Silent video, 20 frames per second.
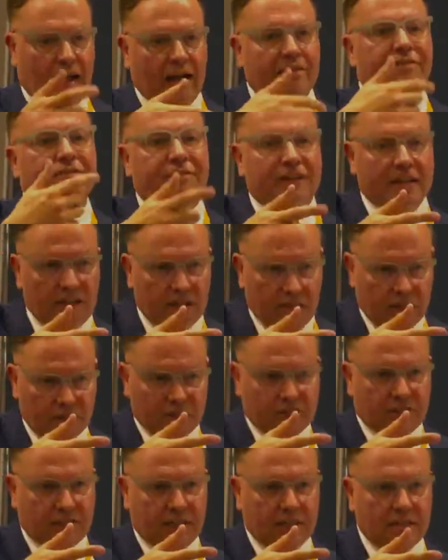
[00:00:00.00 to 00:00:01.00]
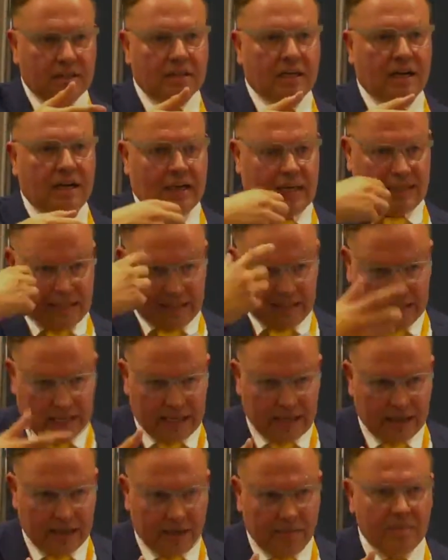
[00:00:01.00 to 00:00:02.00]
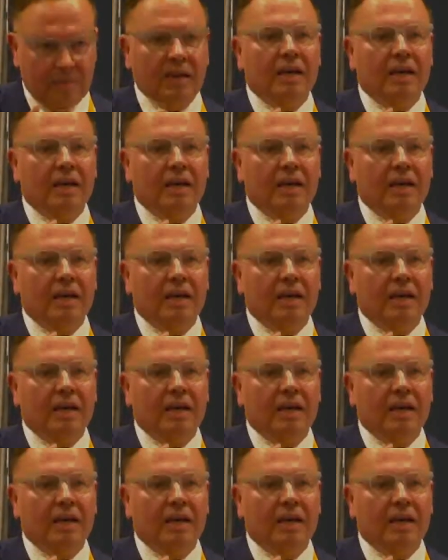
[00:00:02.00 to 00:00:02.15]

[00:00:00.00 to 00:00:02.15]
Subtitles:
feel those things and I see them,